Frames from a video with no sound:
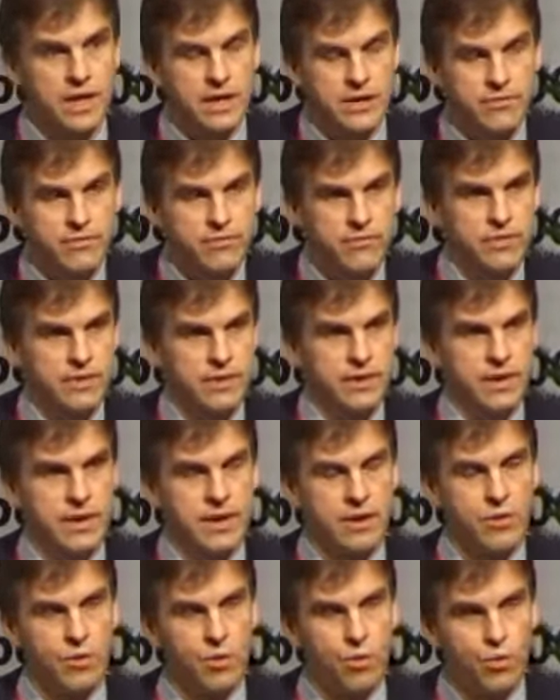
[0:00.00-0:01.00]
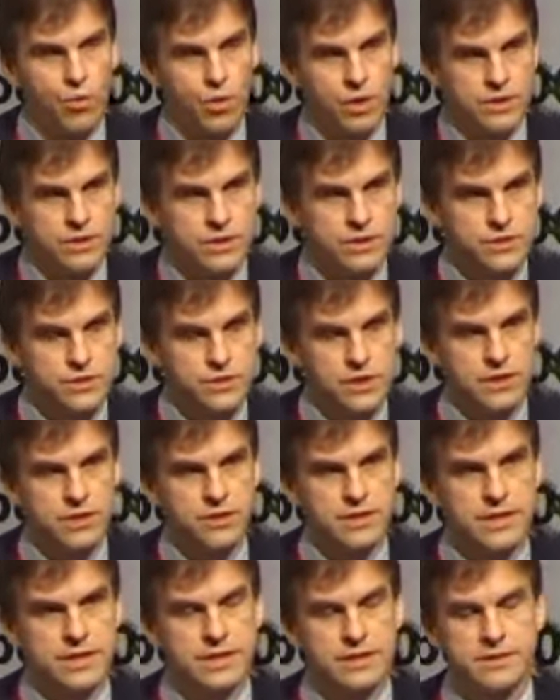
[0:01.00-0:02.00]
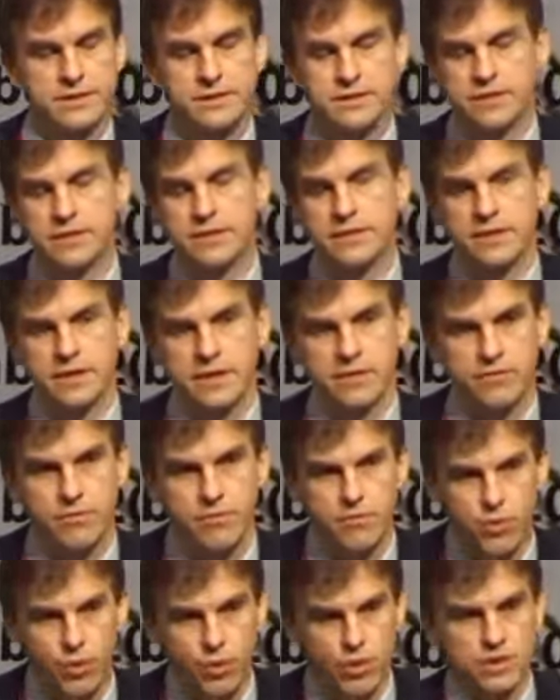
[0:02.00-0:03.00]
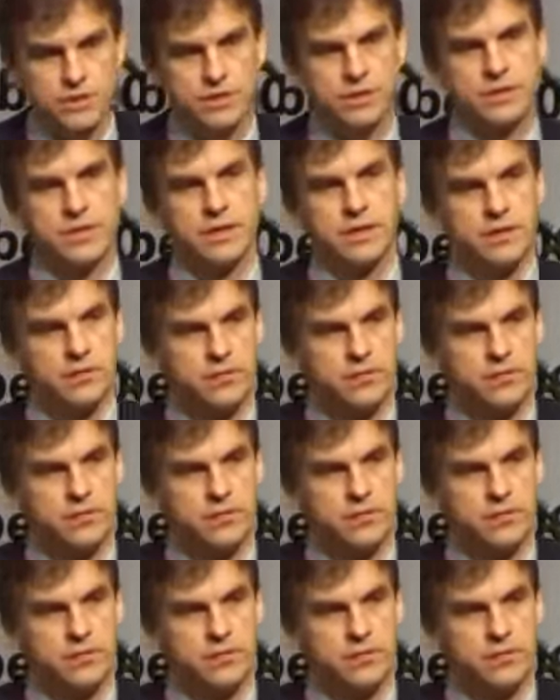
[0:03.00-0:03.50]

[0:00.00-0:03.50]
If 1 ton is kind of bought